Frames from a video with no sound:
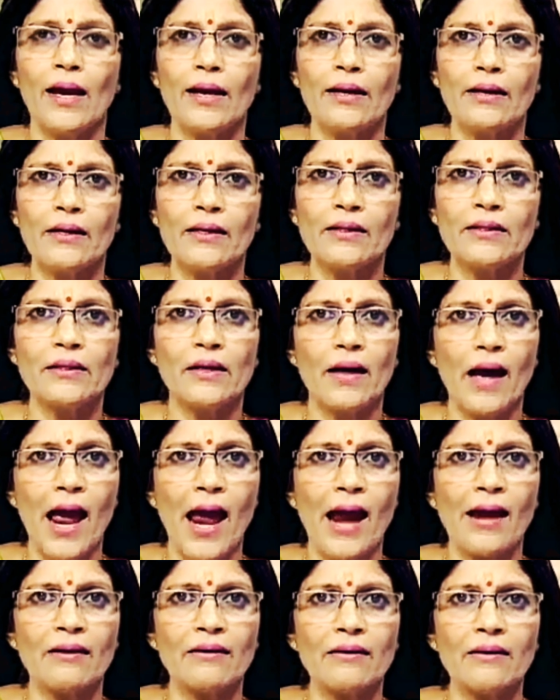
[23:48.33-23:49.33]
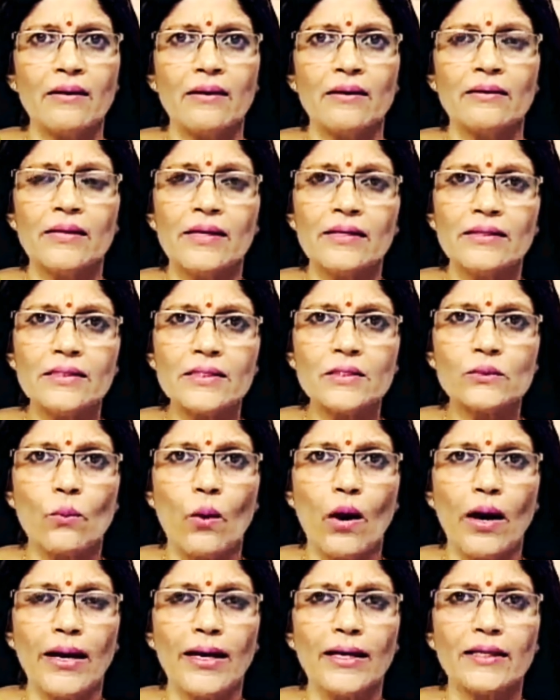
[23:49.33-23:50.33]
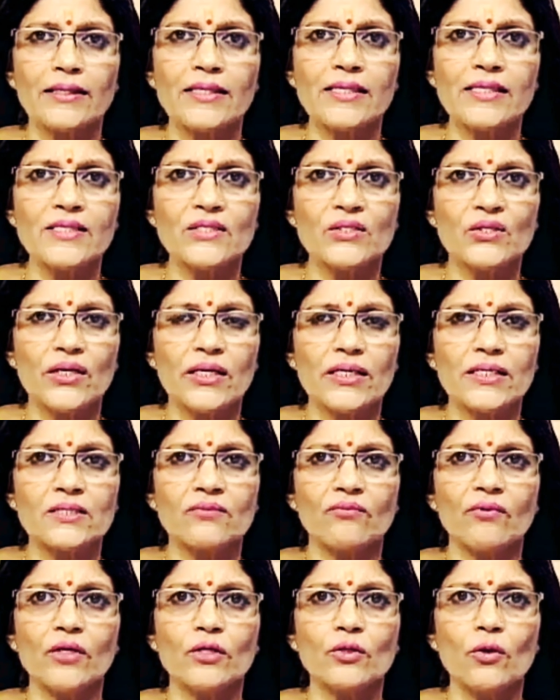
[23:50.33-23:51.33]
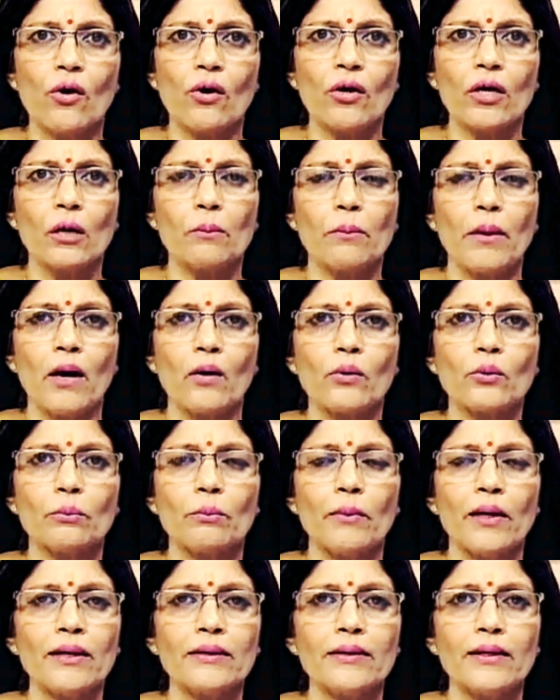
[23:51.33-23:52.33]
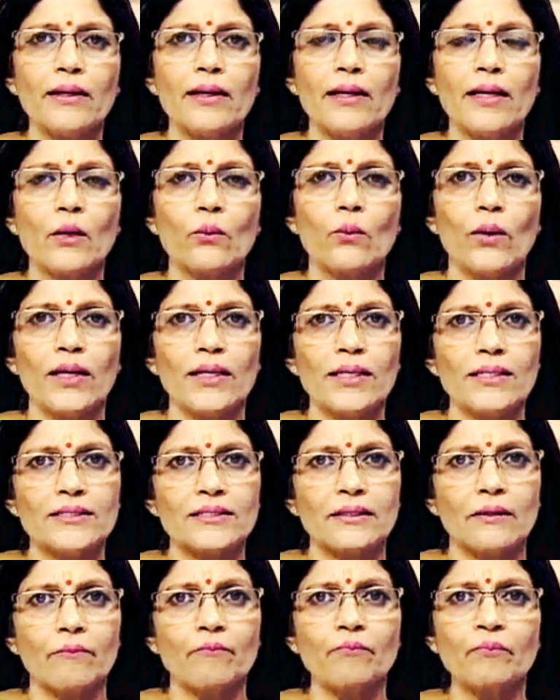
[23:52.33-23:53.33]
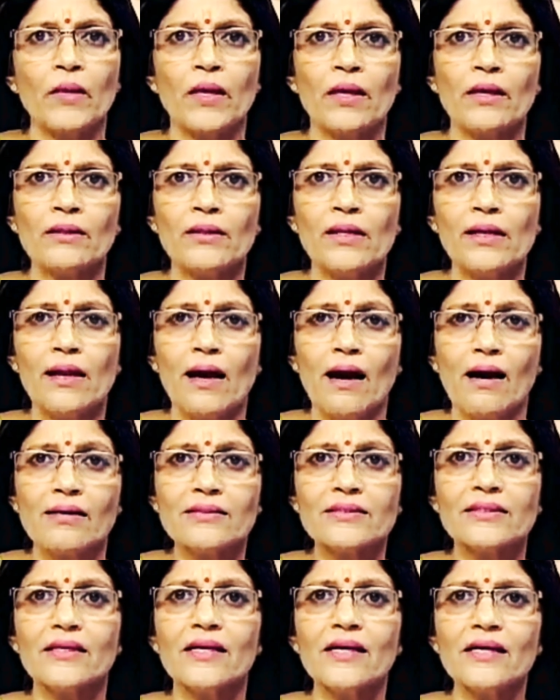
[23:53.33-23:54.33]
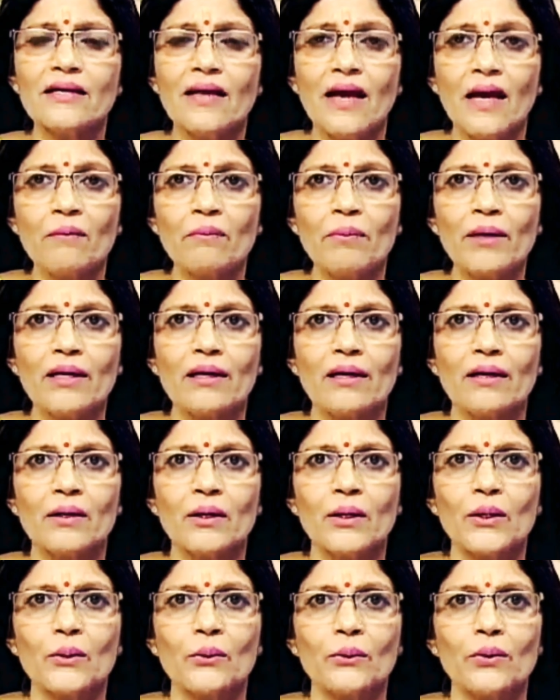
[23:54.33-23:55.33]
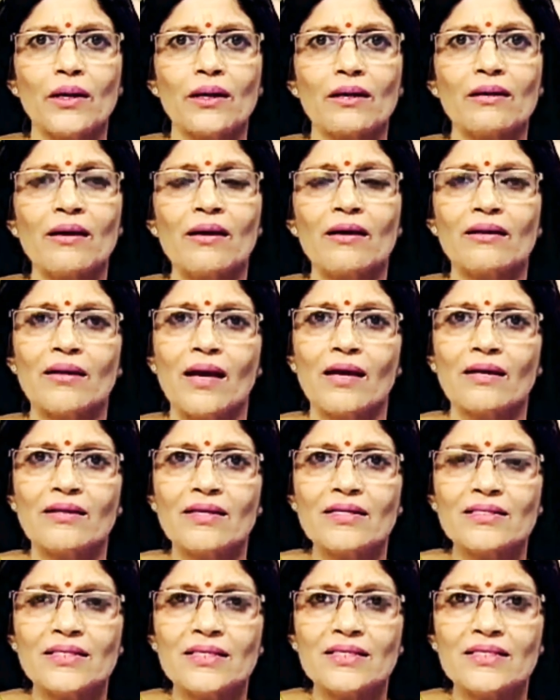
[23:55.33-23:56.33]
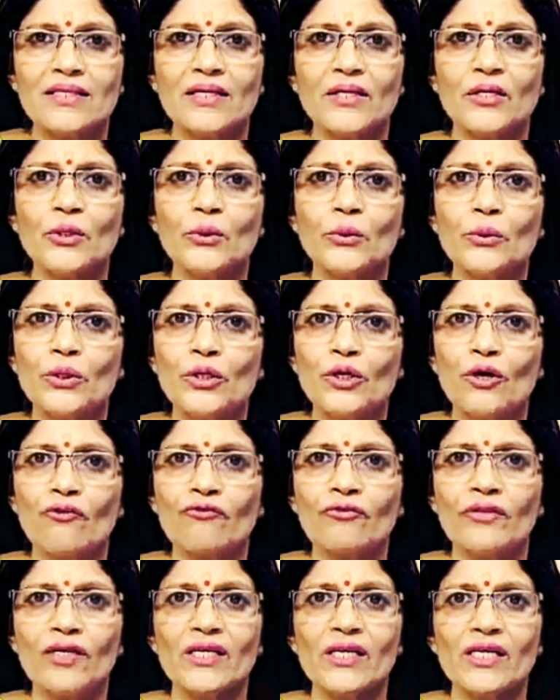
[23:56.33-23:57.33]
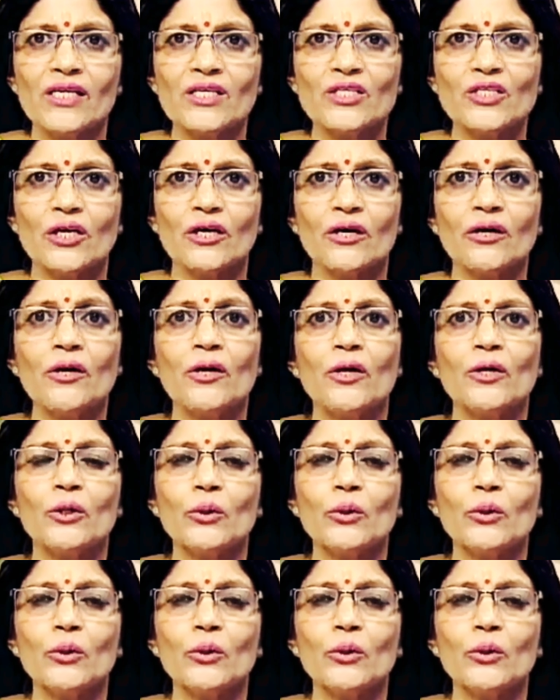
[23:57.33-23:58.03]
And in the end, that is why these days we talk about multilingualism. In the last, it can be concluded that this is the duty of the teacher